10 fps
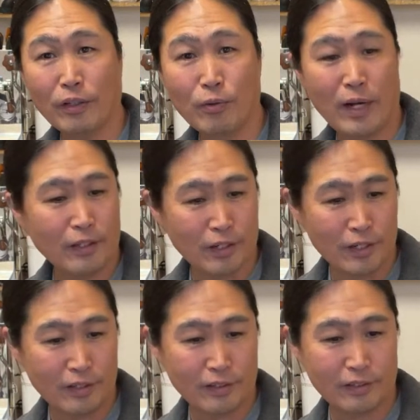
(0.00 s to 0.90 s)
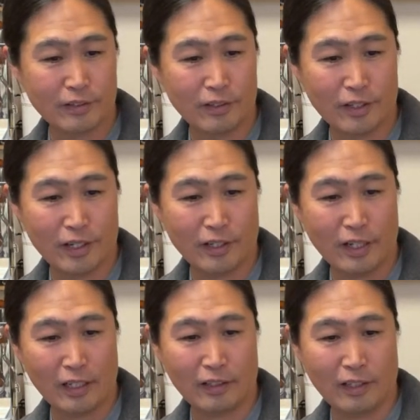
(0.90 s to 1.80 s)
grinder Okay,
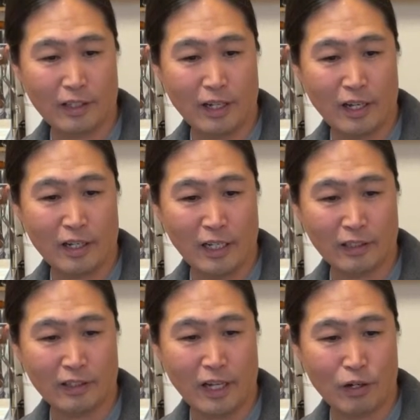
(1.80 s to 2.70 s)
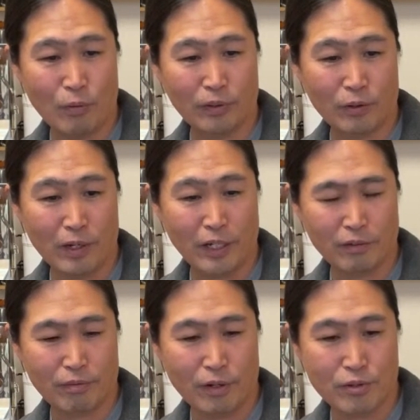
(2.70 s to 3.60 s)
I think uh, I think I go with the grinder
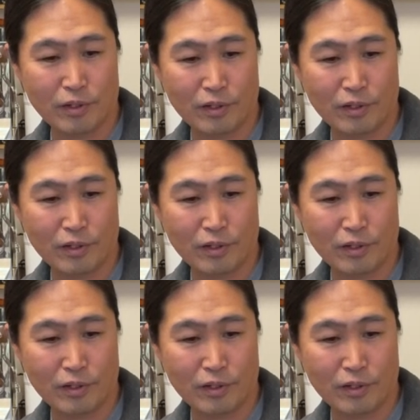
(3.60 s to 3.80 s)
first.